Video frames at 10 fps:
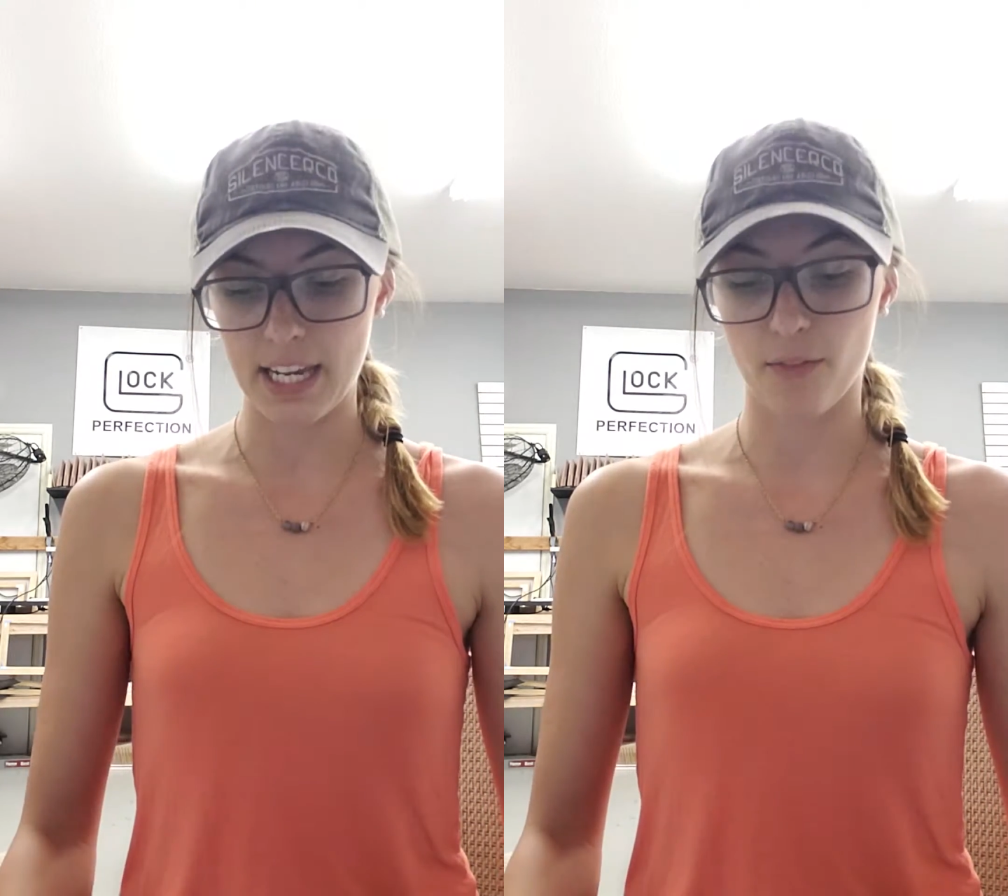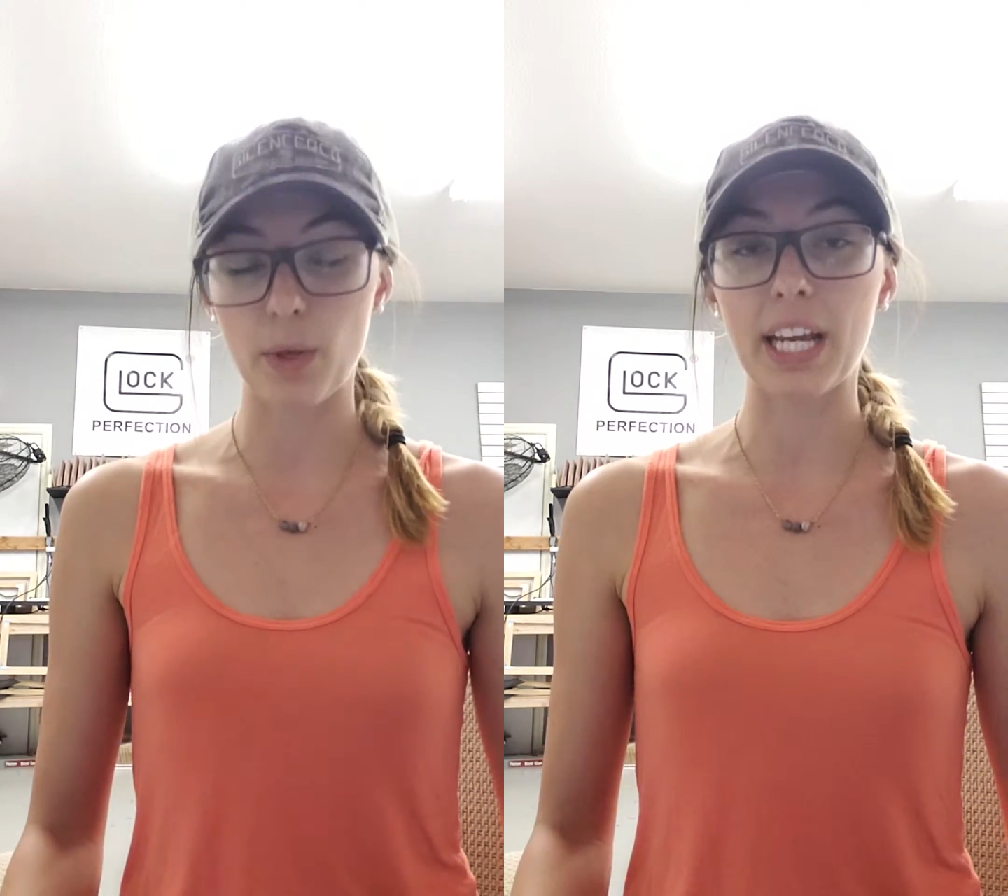
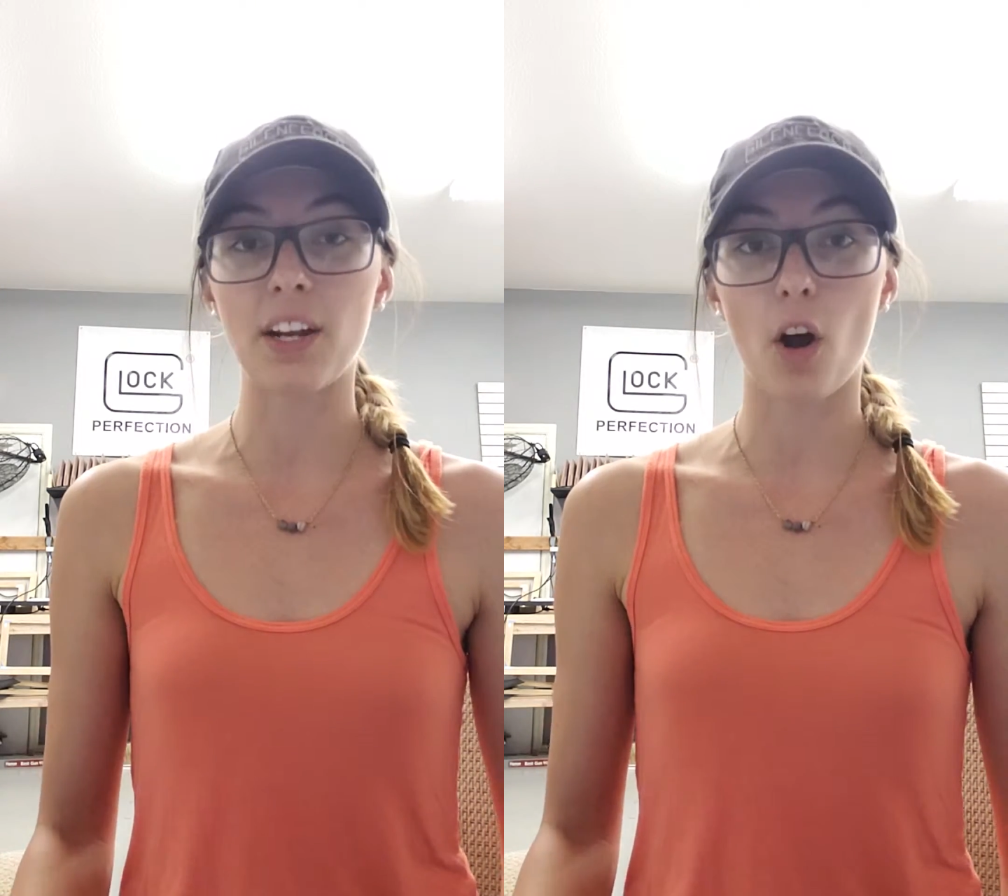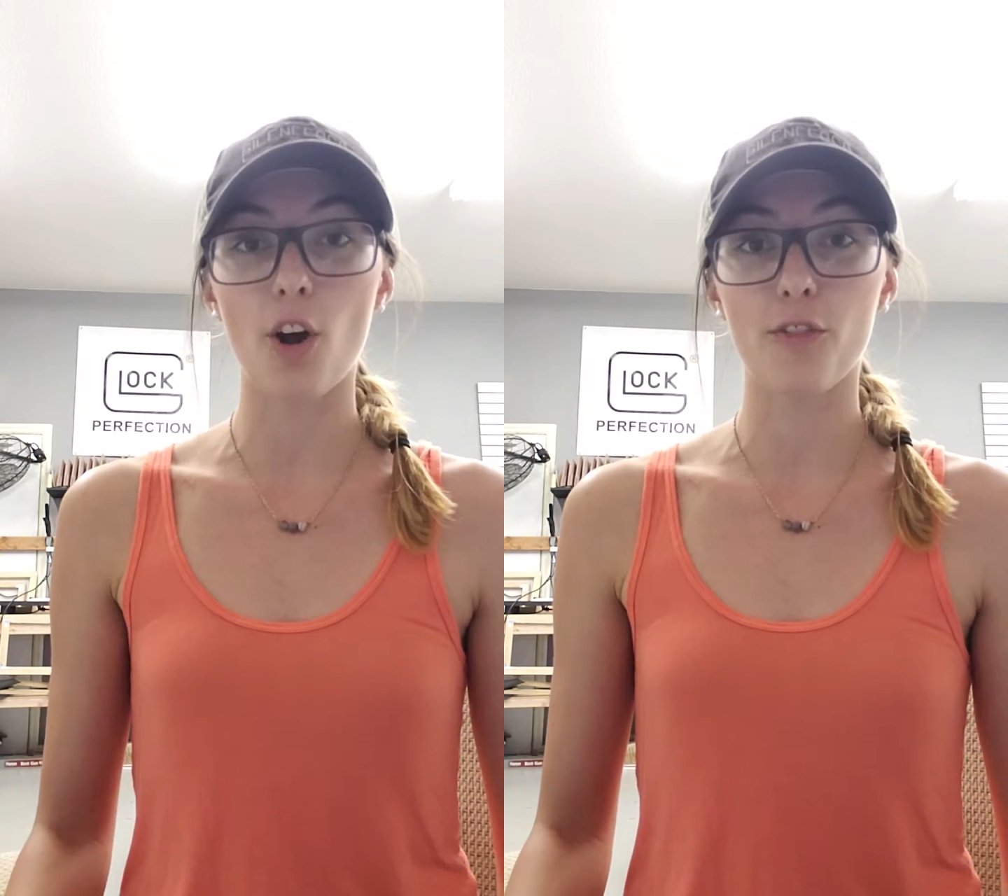If we
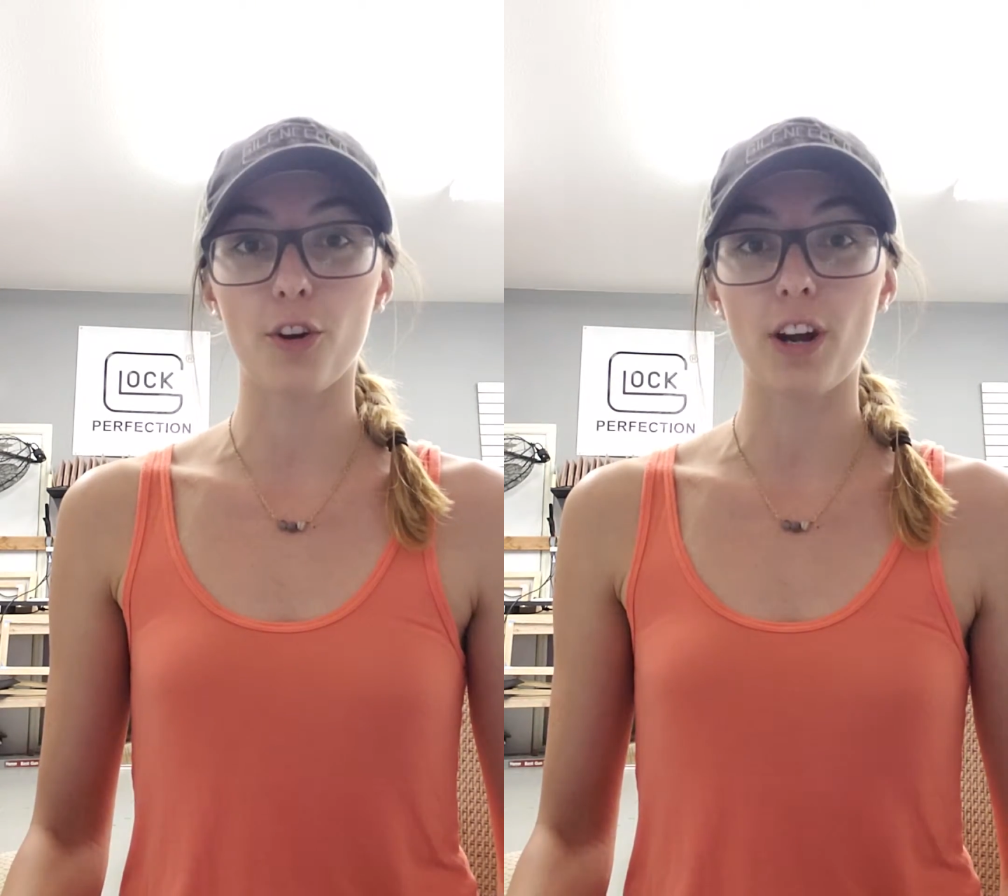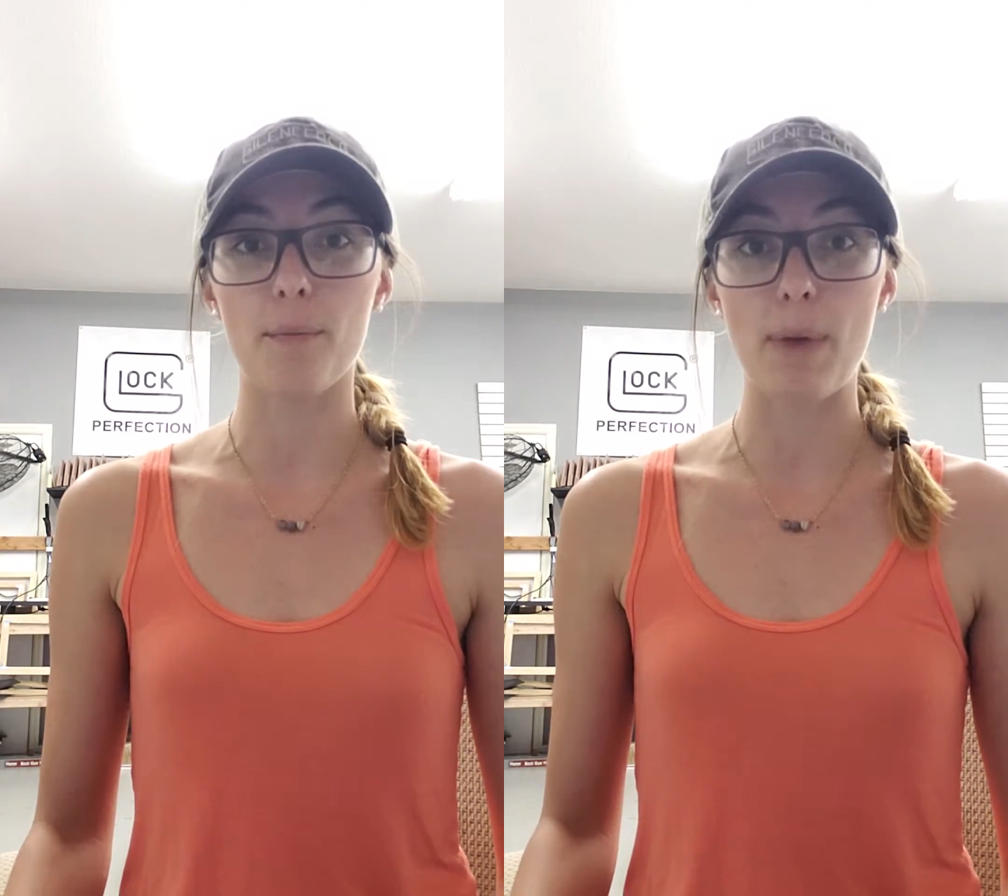can offer a